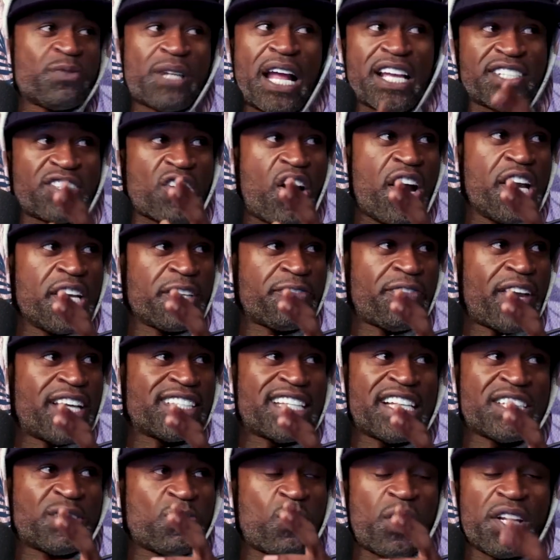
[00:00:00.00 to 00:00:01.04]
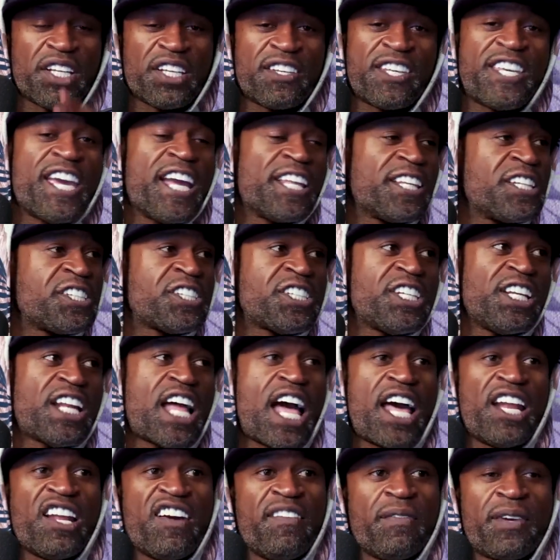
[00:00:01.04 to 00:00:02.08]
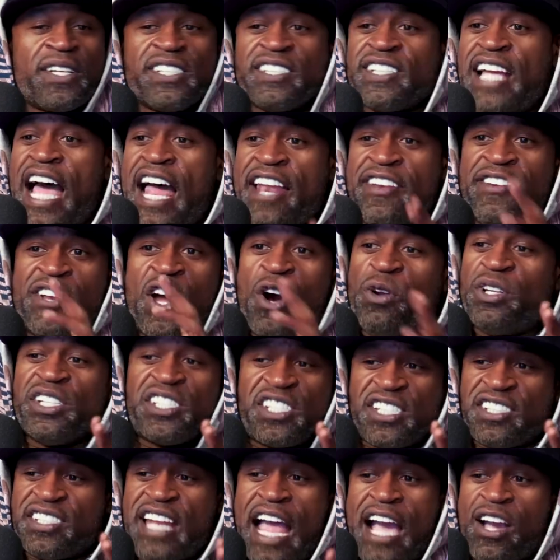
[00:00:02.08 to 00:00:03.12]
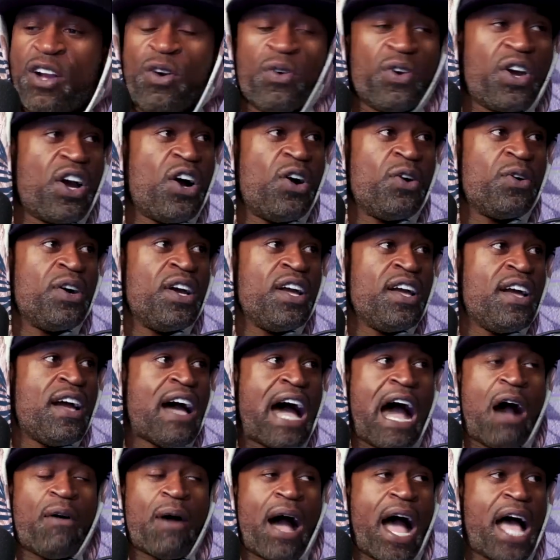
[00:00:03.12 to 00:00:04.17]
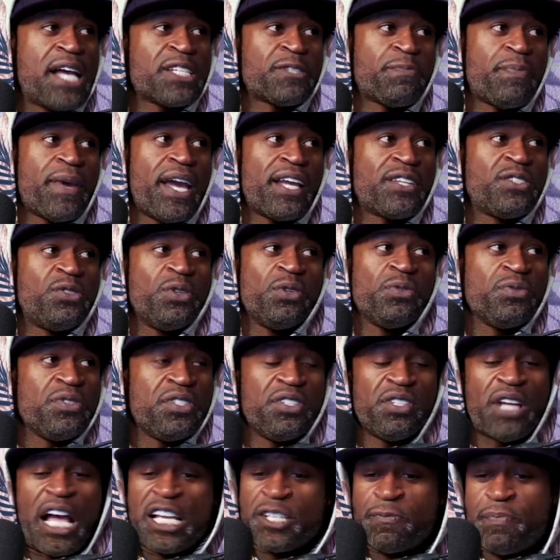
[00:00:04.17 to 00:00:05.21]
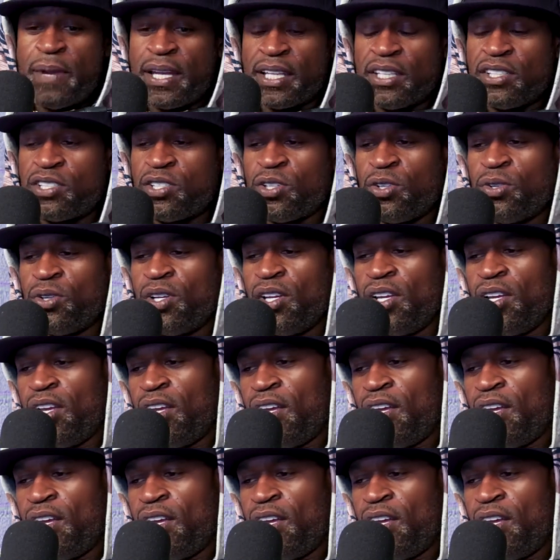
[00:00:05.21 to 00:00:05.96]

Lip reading: When I saw his face, I just wanted to kick the shit out of him because I know this is not going to go how I expect to. I expect it to.